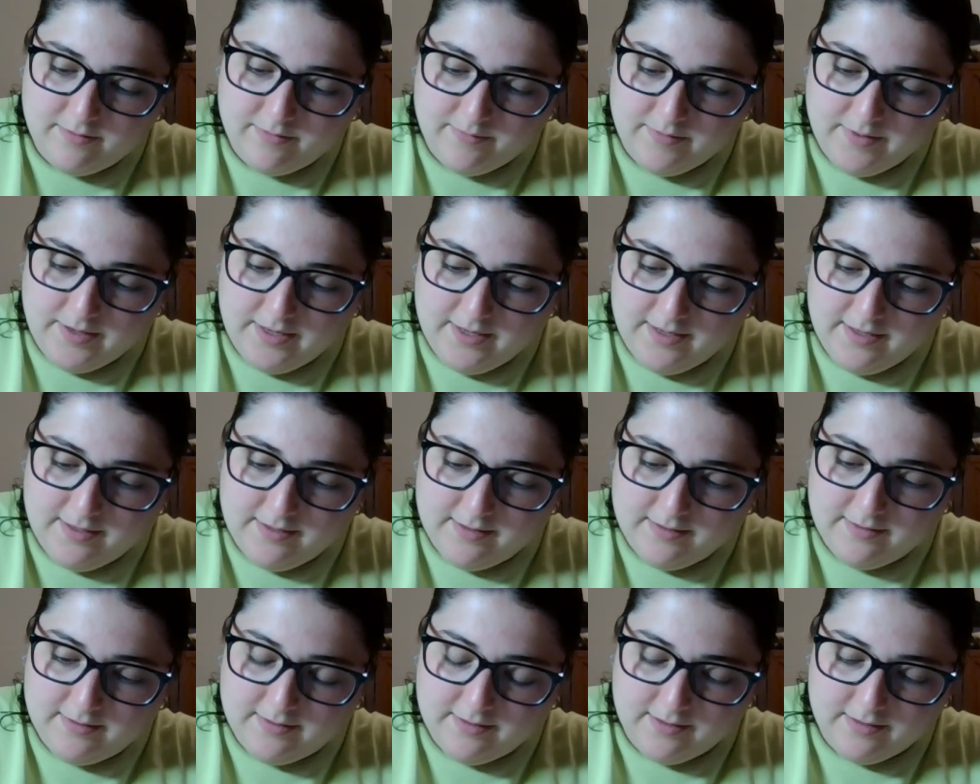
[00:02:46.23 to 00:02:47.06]

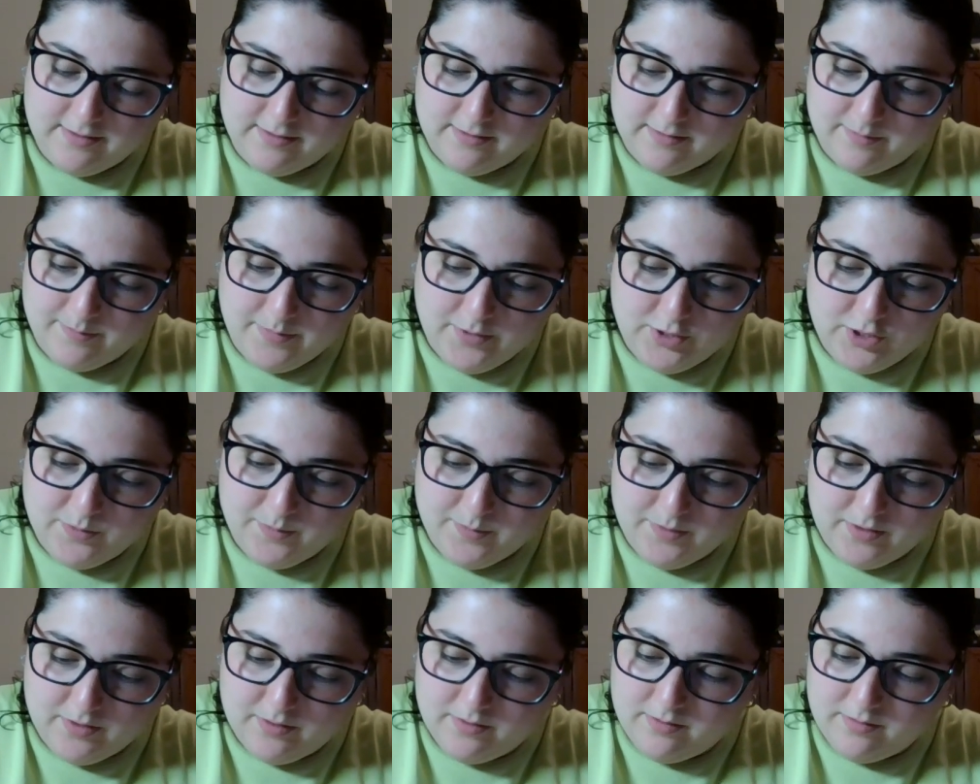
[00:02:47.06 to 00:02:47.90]
Radius is a
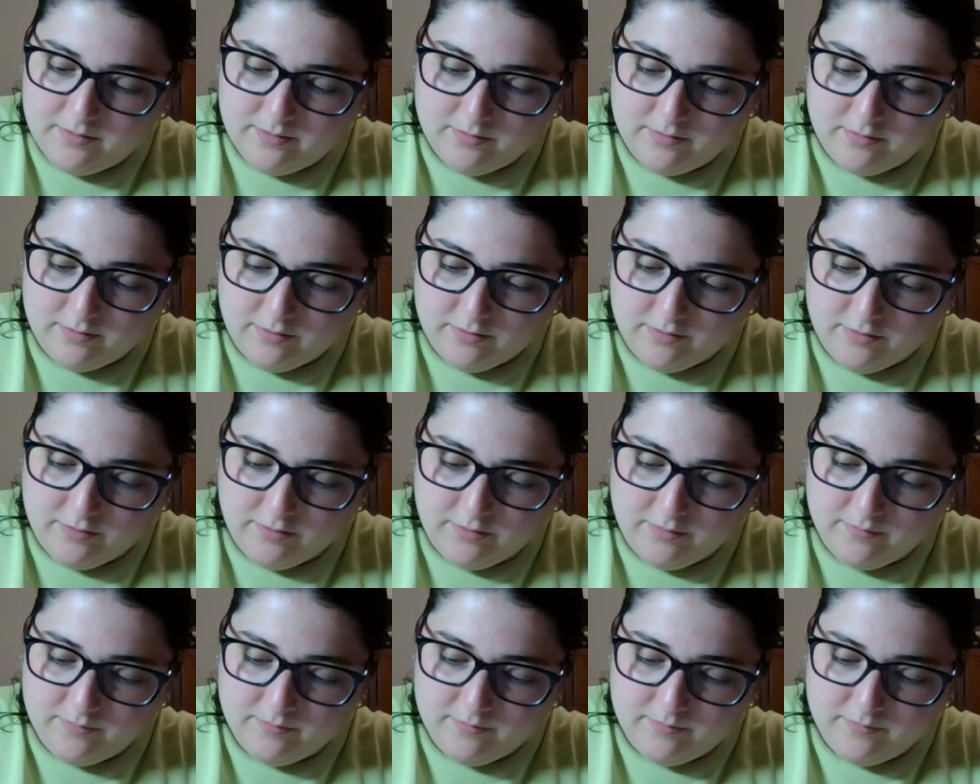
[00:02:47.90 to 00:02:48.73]
measurement,
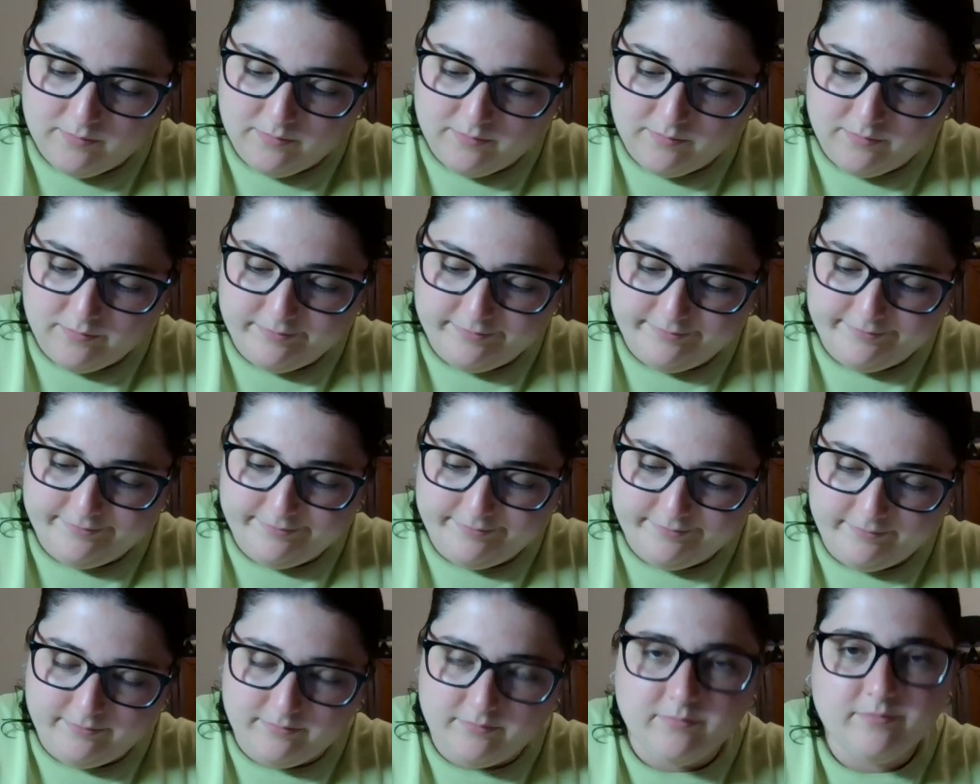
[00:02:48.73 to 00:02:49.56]
so
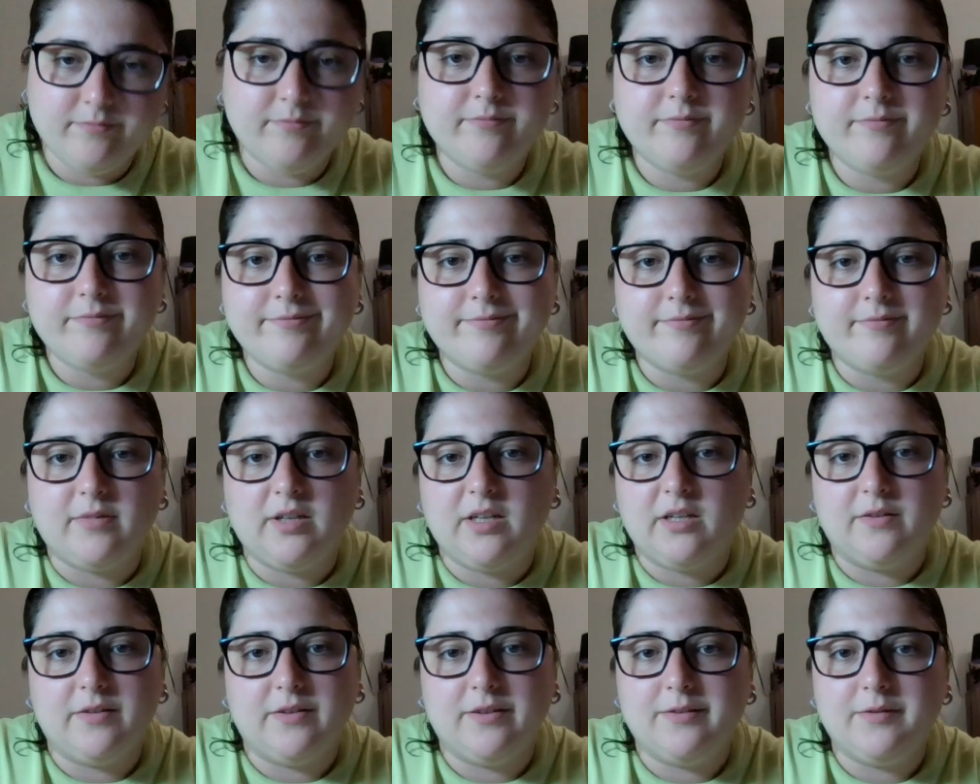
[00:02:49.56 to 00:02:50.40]

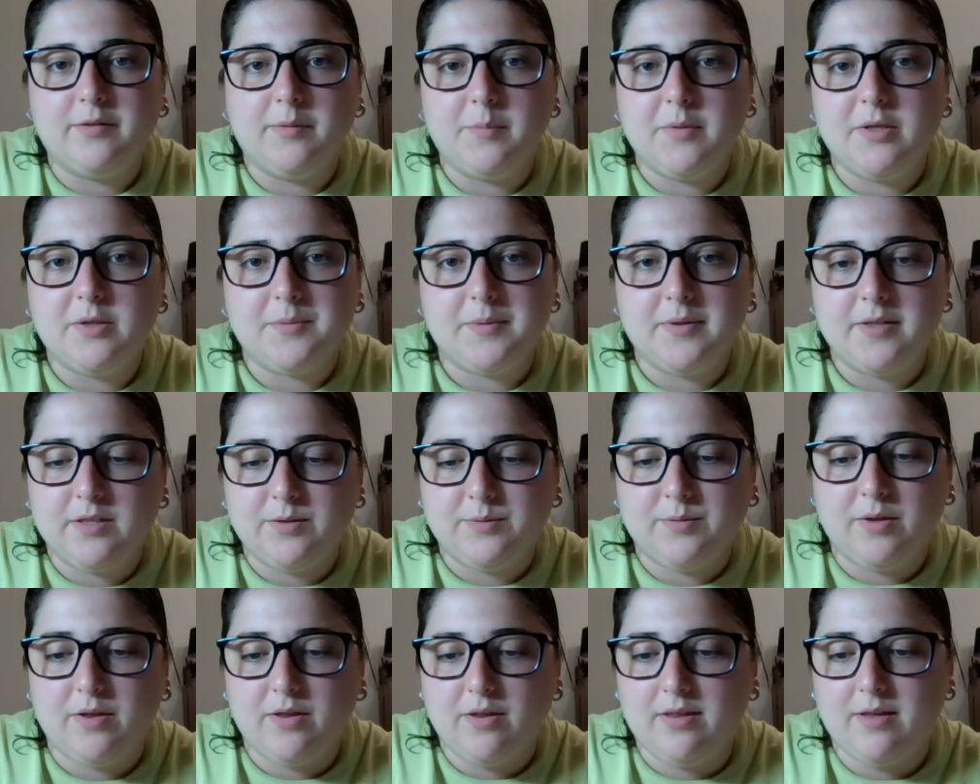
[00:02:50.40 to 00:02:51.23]
whatever the measurement is,
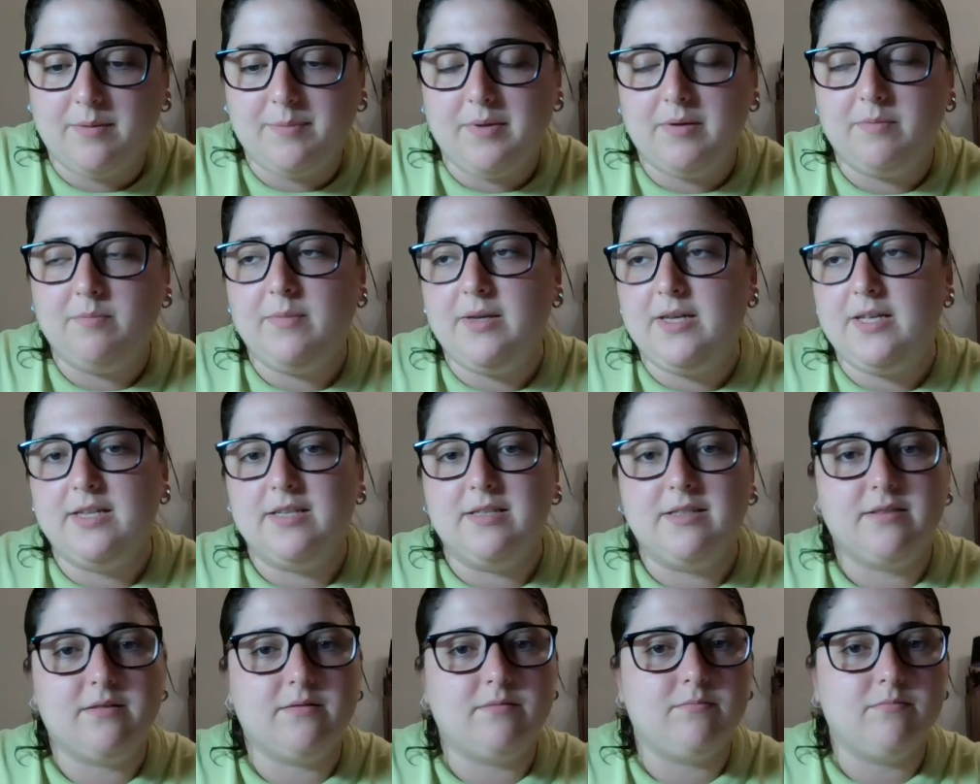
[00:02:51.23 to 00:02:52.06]
whether that be
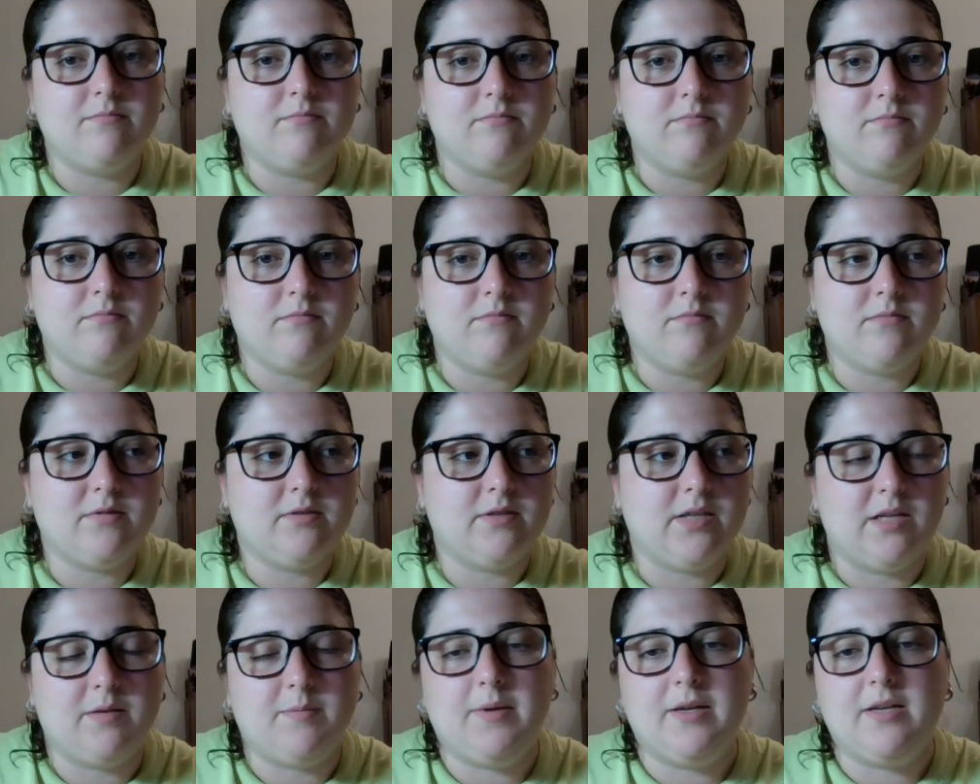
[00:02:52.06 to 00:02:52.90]
meters,
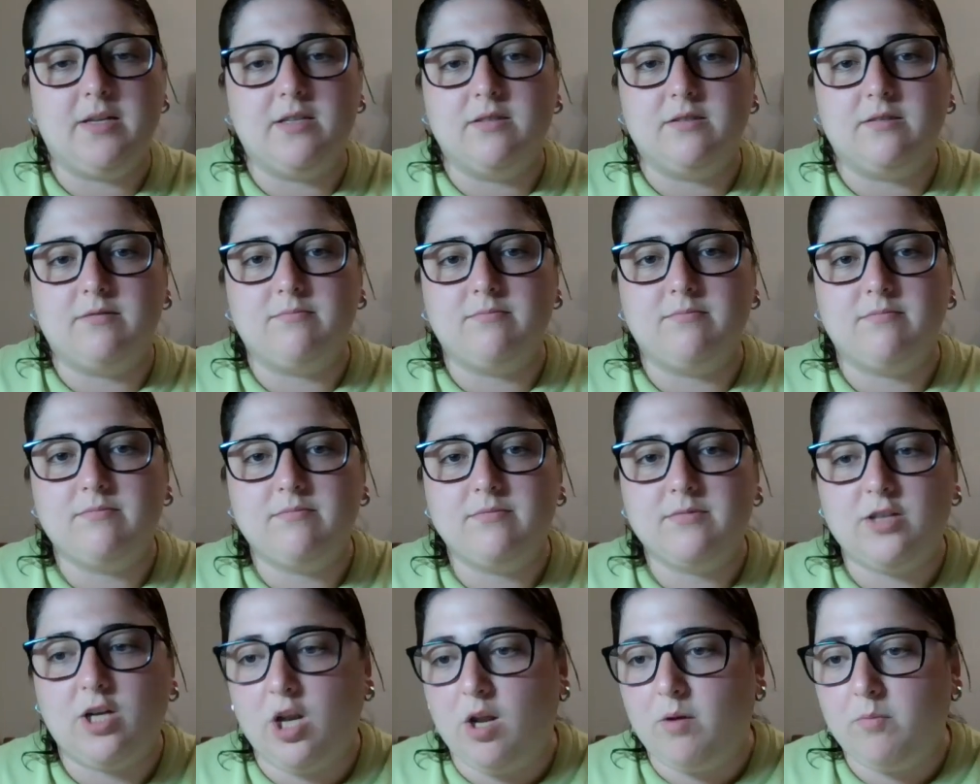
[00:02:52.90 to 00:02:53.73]
centimeters,
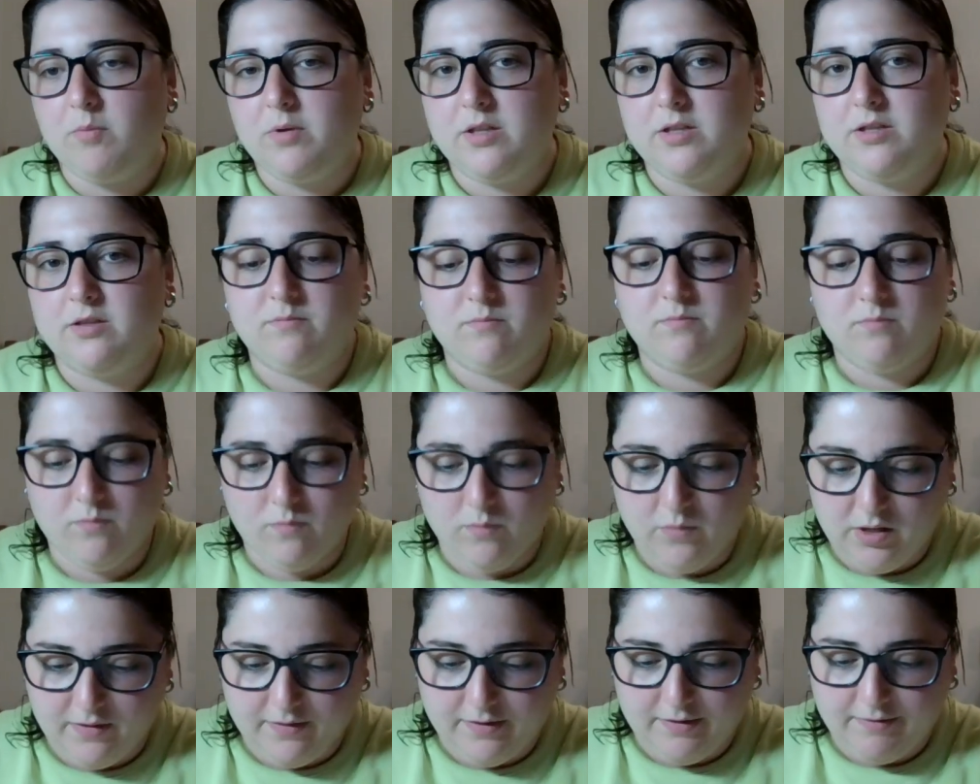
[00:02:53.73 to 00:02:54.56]
kilometers,
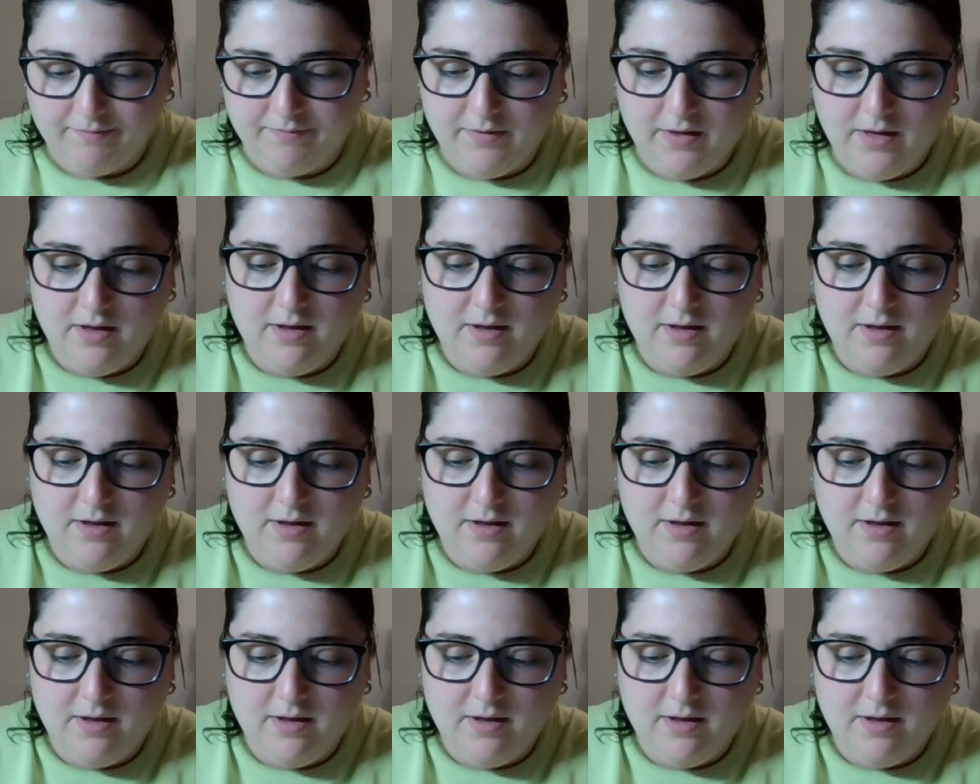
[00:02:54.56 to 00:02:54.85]
whatever.